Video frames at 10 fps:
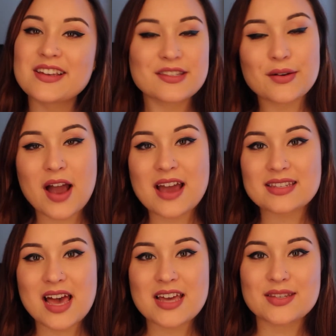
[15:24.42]
So
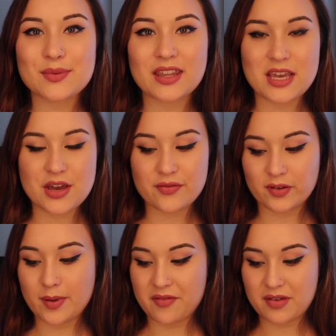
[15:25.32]
guys, that is really it
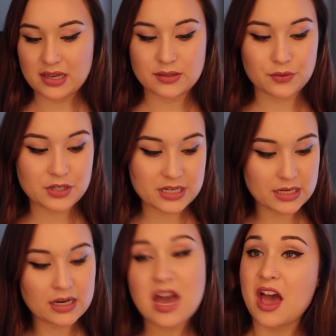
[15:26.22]
for my face
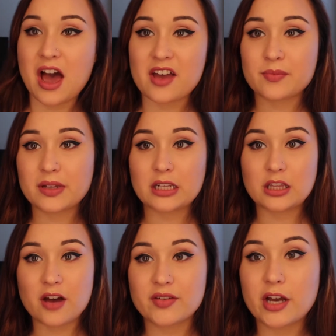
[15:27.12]
routine. I've been
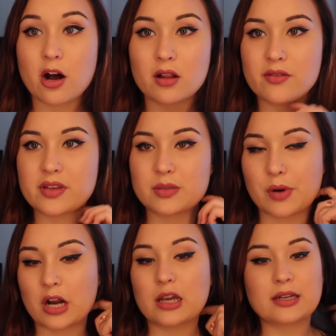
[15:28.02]
loving all of these
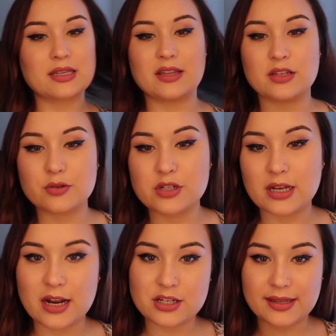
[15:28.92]
products and this
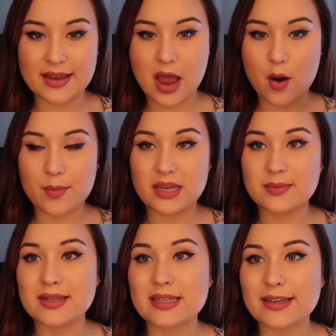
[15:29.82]
routine. I just like how it makes
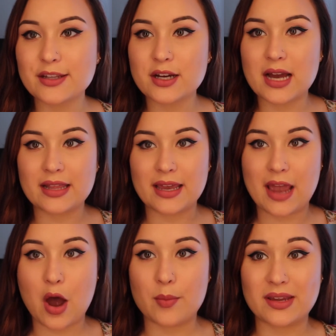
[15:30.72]
my skin look. I like
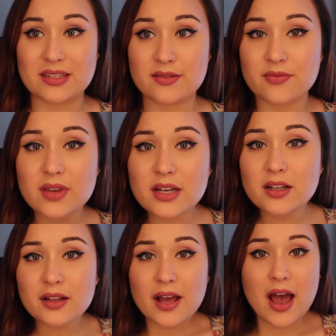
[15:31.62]
how it makes it
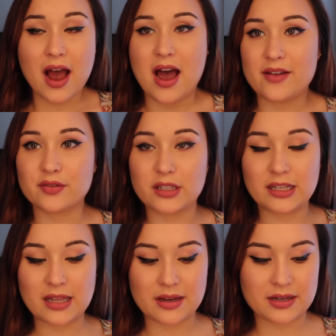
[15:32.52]
feel. I've really
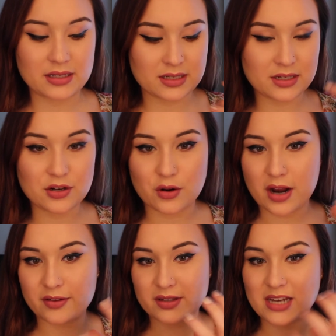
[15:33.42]
liked, you know,
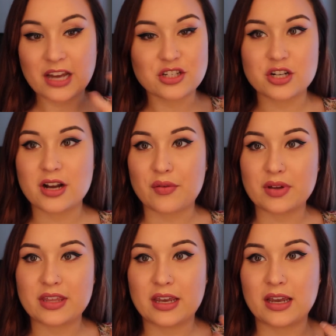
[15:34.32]
kind of the texture and
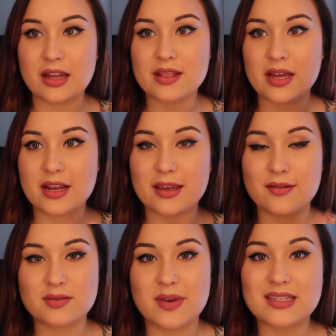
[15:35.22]
everything that it
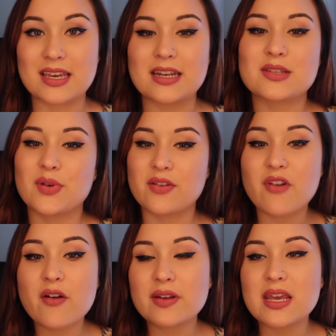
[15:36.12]
gives my skin. It's very
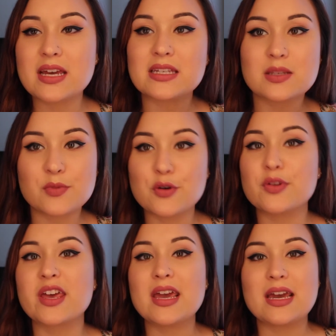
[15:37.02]
velvety and
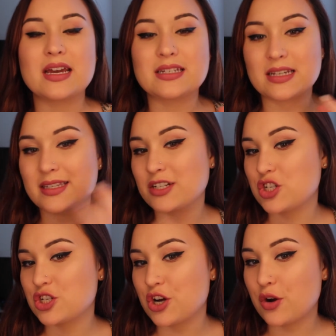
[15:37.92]
smooth. It doesn't
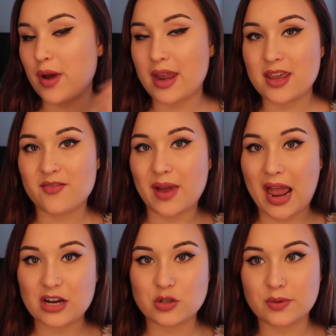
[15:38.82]
show any of my
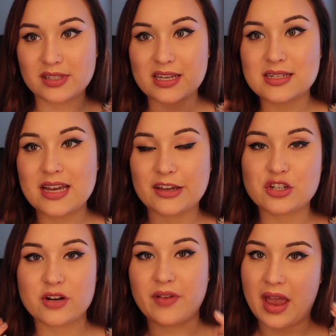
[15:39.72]
actual skin
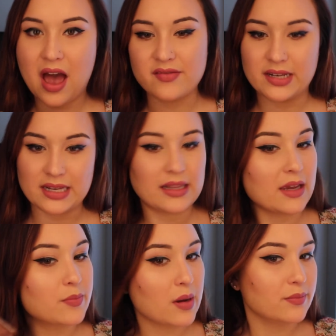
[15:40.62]
texture if I have any
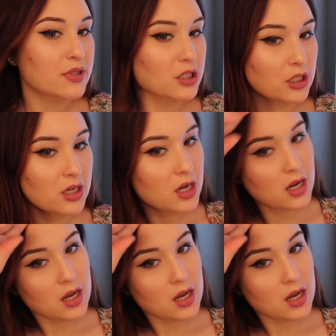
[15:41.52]
like bumps or